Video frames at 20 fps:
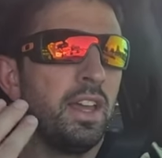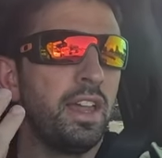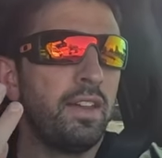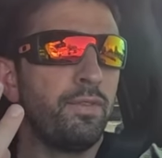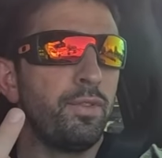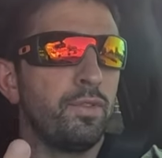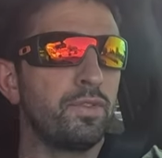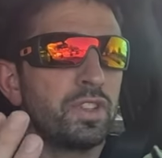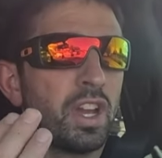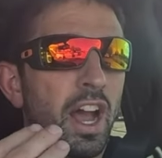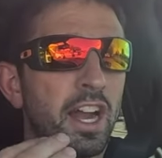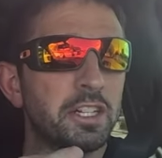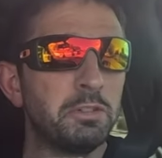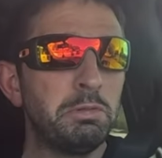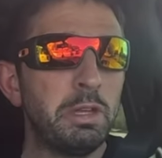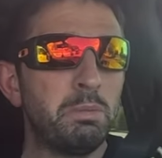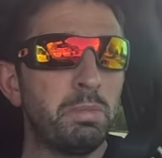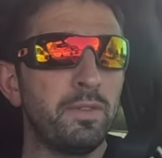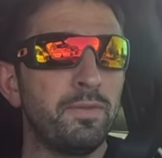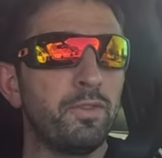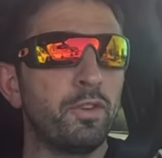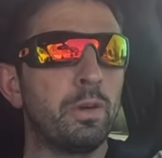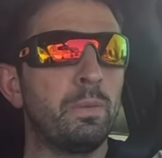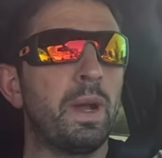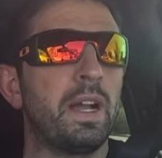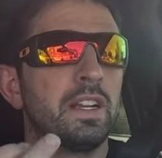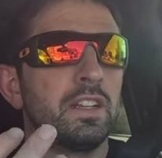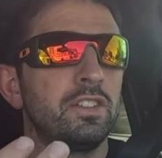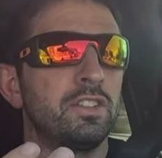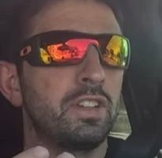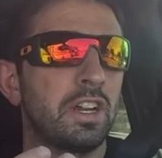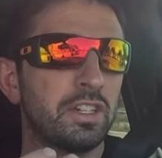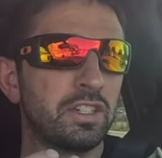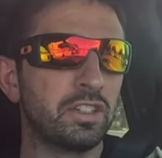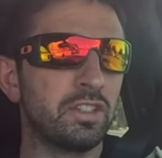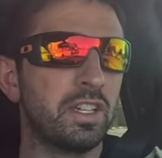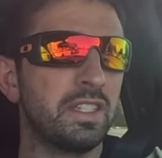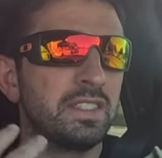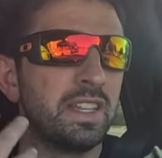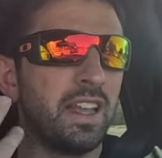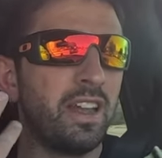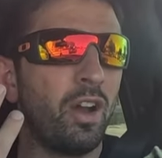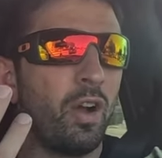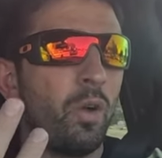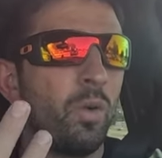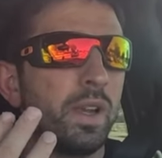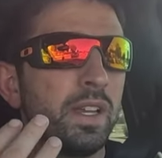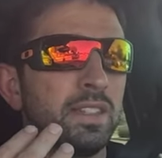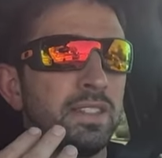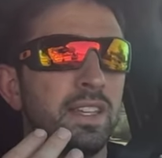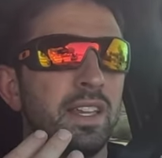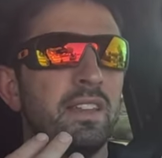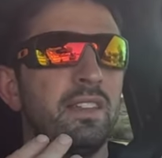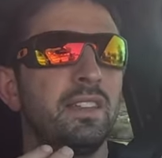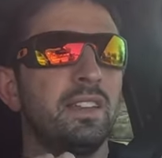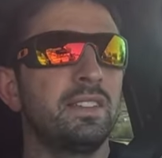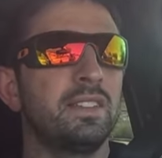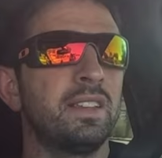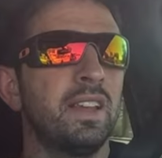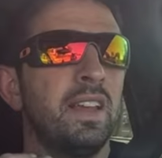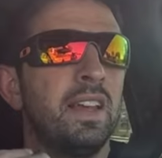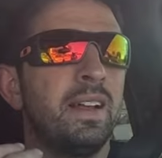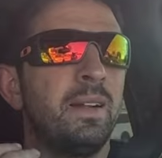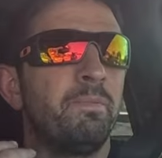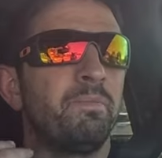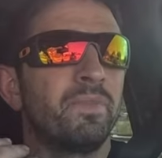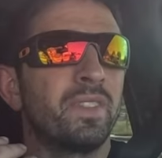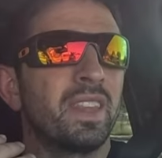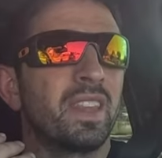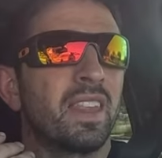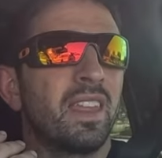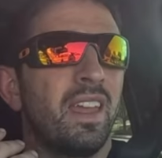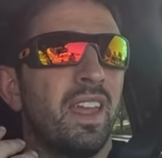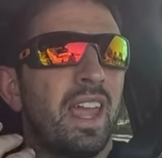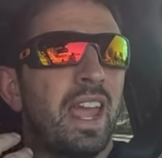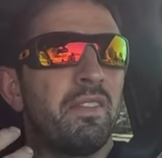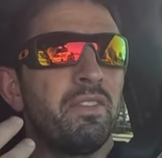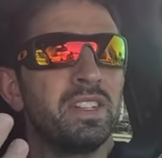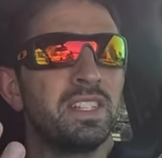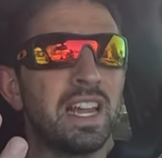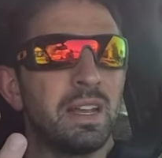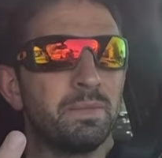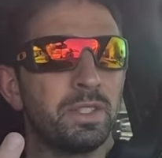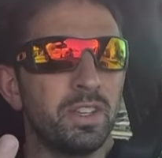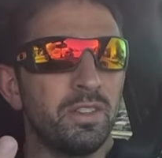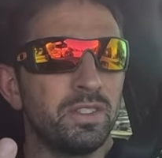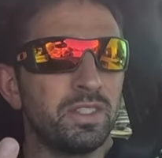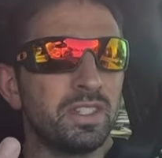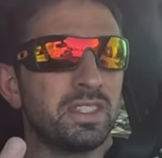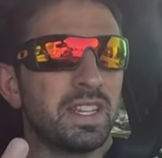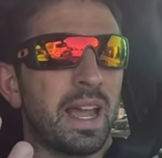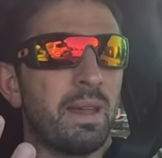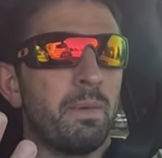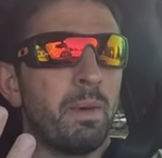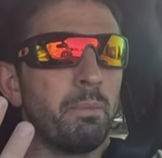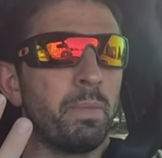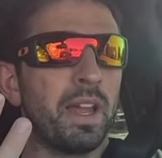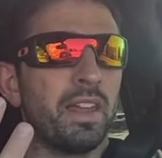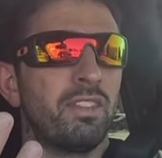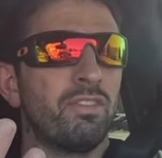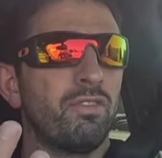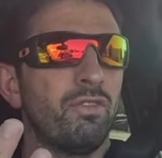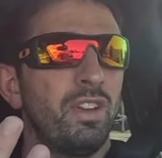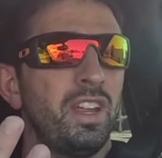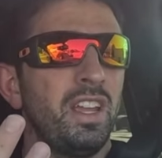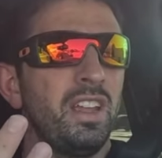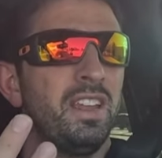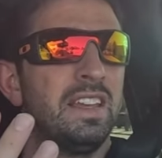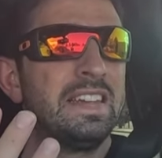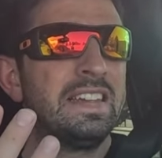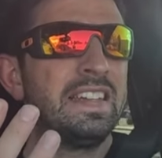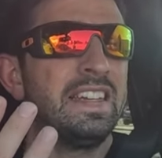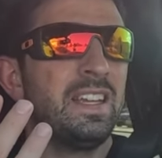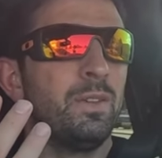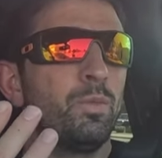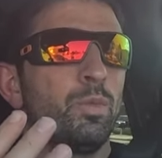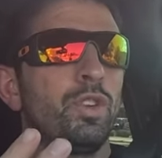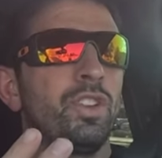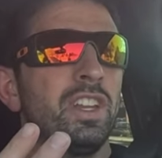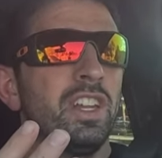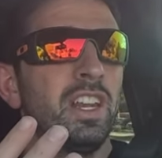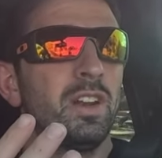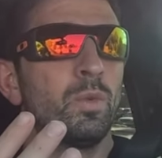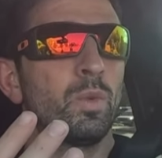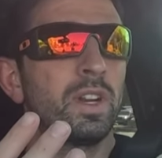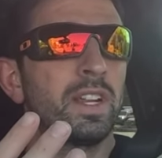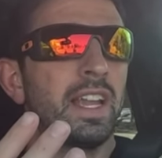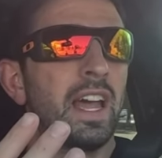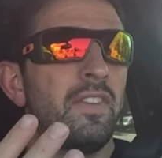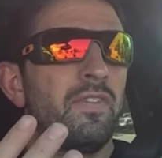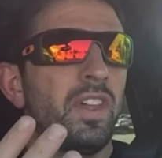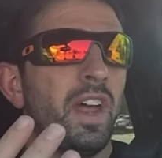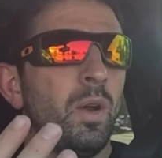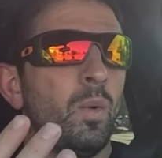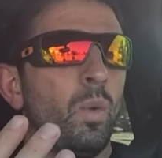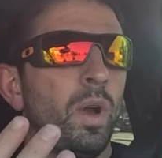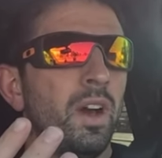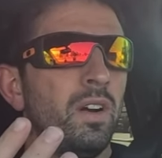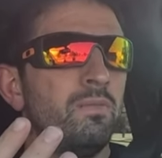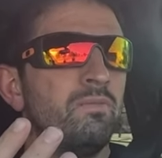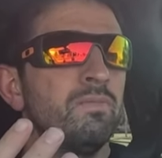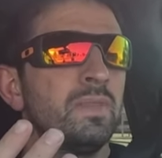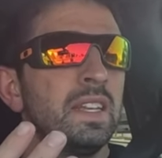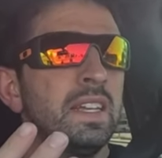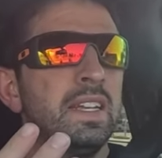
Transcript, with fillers: If you've talked to me before about construction cleans, I always say this every time I used to time it by three, it really didn't work out that well.